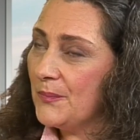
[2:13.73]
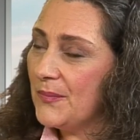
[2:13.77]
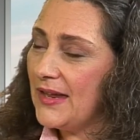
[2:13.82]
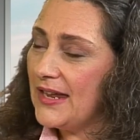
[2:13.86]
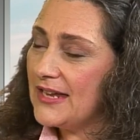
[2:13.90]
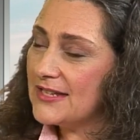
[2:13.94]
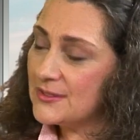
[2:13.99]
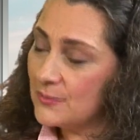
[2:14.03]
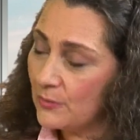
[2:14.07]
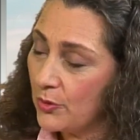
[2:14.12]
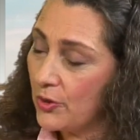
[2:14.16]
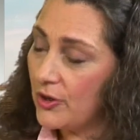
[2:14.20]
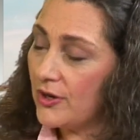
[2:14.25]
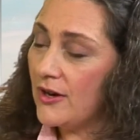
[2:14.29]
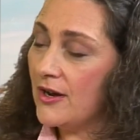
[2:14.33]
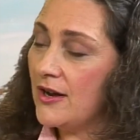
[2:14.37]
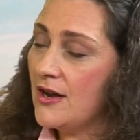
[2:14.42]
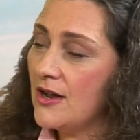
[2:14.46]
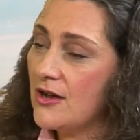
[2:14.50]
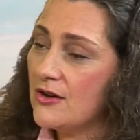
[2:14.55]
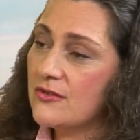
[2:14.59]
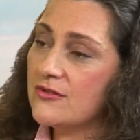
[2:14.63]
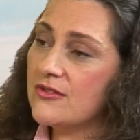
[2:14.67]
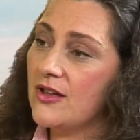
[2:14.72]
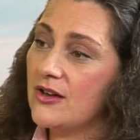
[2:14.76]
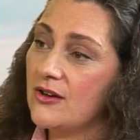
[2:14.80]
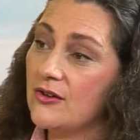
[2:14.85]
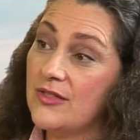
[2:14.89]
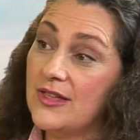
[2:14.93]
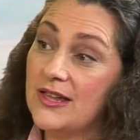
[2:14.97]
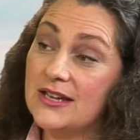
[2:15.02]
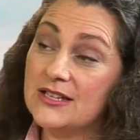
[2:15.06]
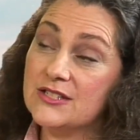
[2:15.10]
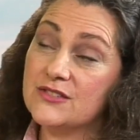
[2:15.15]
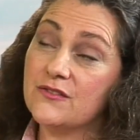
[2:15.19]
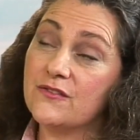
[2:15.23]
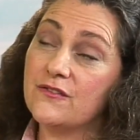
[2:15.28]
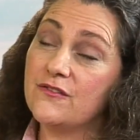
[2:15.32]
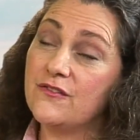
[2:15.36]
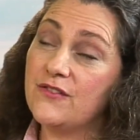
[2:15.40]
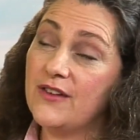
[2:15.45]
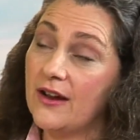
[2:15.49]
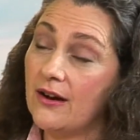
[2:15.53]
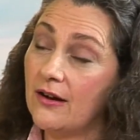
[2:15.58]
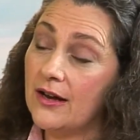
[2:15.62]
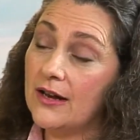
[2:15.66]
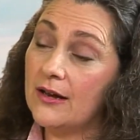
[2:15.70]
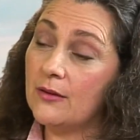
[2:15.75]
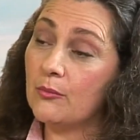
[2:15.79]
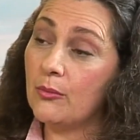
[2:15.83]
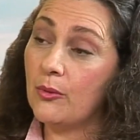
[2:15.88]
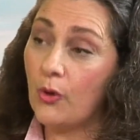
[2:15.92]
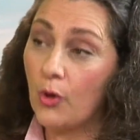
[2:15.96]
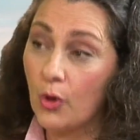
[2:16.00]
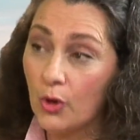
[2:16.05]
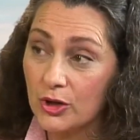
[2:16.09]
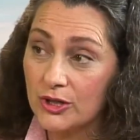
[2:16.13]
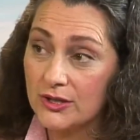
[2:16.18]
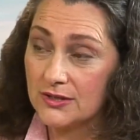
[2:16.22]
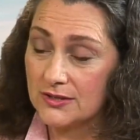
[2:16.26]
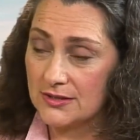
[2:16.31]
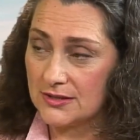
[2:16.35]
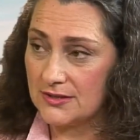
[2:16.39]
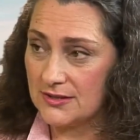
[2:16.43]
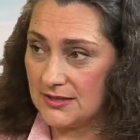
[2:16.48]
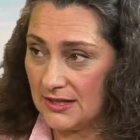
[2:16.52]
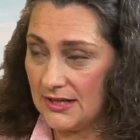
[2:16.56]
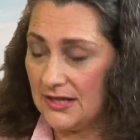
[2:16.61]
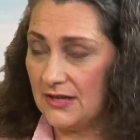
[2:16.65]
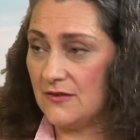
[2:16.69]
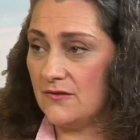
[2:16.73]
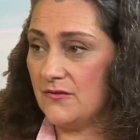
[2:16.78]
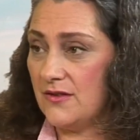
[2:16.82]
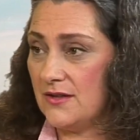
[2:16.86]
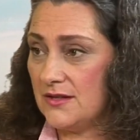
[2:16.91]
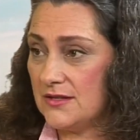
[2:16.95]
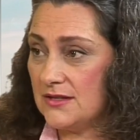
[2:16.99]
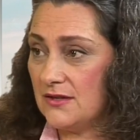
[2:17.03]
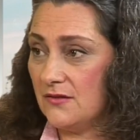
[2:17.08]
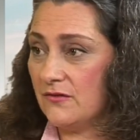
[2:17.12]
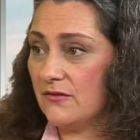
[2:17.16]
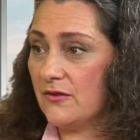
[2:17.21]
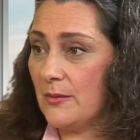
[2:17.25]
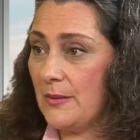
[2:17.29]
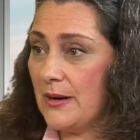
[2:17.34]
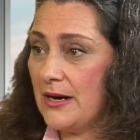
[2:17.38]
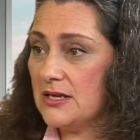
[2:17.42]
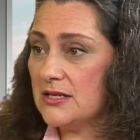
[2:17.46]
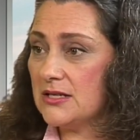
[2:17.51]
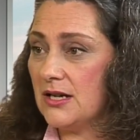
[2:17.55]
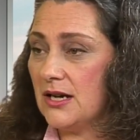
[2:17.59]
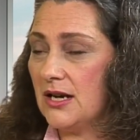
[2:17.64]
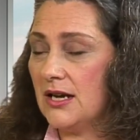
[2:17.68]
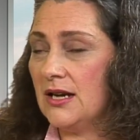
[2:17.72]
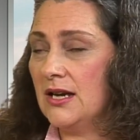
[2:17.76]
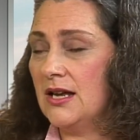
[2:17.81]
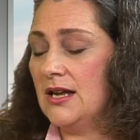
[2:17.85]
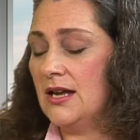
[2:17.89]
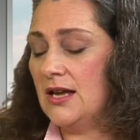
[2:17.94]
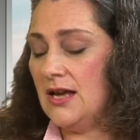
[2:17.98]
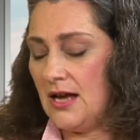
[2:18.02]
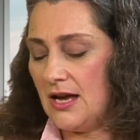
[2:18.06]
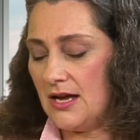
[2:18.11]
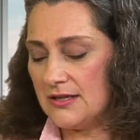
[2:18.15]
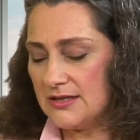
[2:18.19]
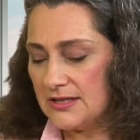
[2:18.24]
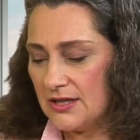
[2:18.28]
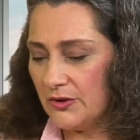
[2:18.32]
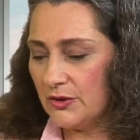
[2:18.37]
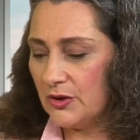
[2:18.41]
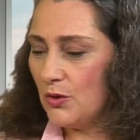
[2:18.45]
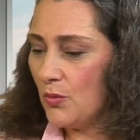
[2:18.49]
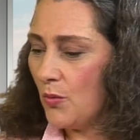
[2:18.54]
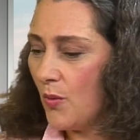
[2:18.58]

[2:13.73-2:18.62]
It's important to know, though, that it's very important to give this information. I'll tell you